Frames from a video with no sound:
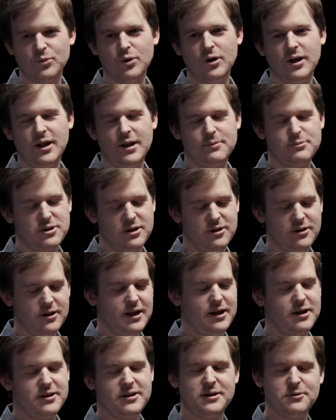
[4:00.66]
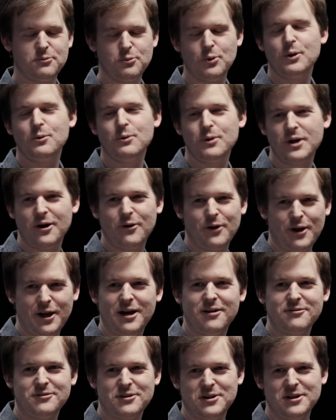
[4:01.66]
Right, absolutely. I think we were going
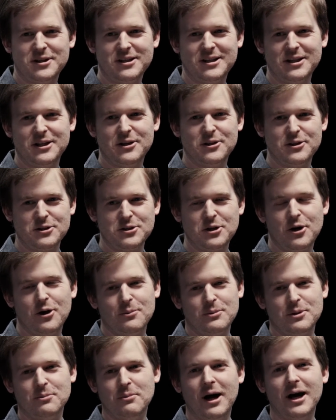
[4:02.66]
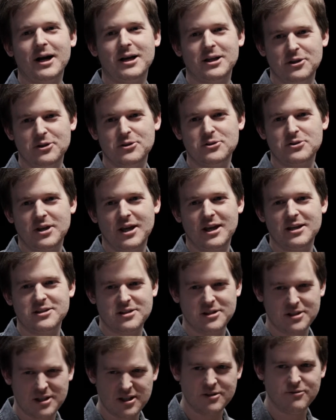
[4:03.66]
after the, the time to market use
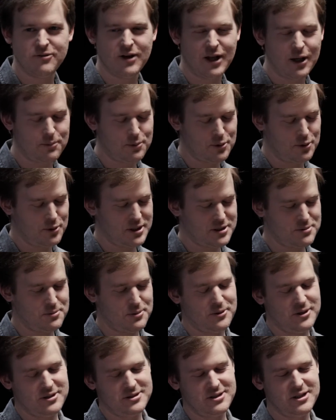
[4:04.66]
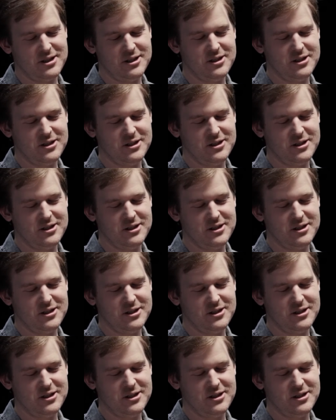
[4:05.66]
case and the developer experience.